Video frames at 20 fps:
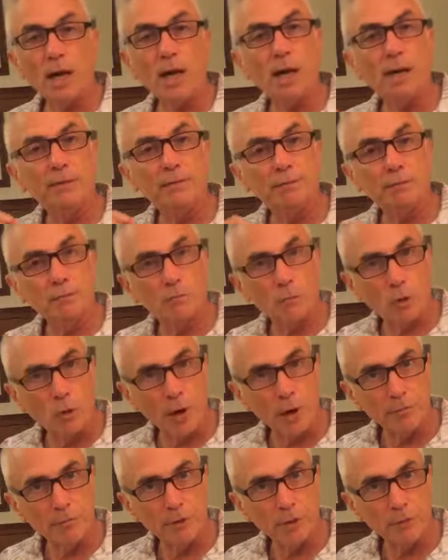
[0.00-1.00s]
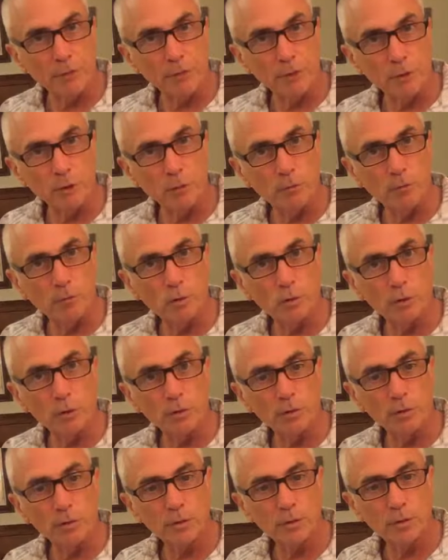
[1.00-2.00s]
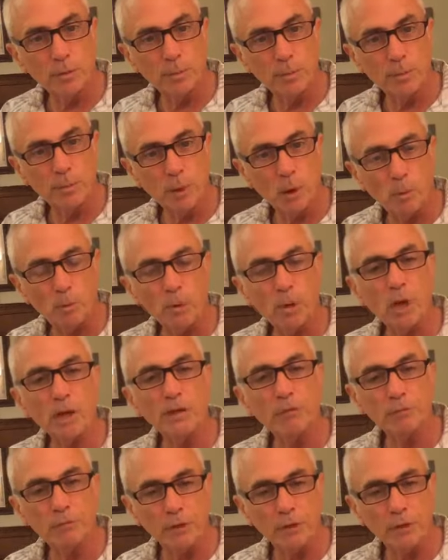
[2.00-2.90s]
I graphed that fellow for the belt block,